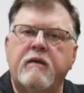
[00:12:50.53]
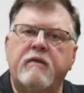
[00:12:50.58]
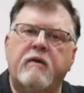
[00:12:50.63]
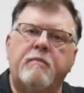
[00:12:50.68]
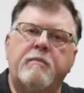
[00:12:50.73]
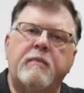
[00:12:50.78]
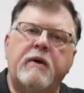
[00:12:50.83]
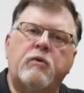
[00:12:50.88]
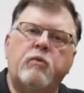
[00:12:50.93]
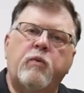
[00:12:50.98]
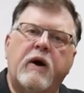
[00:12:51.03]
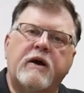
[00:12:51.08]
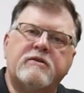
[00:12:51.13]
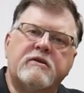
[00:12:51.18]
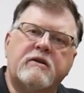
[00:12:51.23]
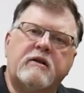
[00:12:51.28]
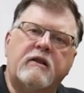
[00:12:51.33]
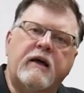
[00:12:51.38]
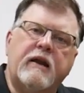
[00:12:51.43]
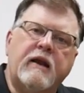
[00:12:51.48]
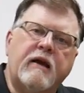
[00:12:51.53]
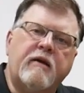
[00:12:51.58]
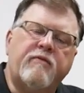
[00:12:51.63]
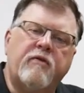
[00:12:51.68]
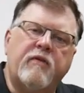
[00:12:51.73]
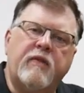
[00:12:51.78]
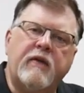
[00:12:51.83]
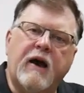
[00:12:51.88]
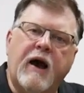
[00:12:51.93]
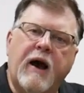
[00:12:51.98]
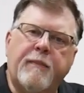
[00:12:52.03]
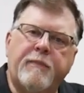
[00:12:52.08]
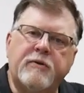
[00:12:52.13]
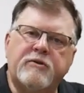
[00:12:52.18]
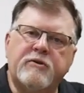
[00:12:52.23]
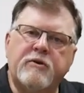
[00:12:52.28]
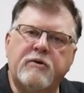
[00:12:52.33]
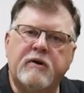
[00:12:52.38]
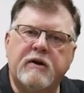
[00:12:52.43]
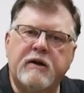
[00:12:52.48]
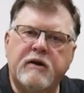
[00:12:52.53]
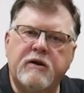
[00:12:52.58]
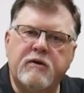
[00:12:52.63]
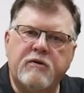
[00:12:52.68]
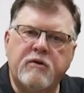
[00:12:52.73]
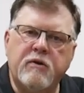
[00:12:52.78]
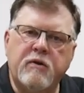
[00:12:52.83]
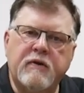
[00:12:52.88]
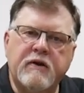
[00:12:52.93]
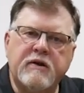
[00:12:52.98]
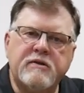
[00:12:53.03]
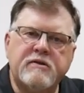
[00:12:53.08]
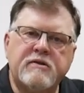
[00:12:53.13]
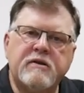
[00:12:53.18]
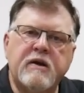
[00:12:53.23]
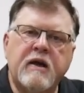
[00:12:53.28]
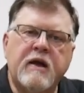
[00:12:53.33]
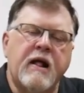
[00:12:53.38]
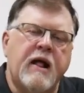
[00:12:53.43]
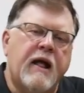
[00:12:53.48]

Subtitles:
the Midwest Clinic for the opportunity to do this.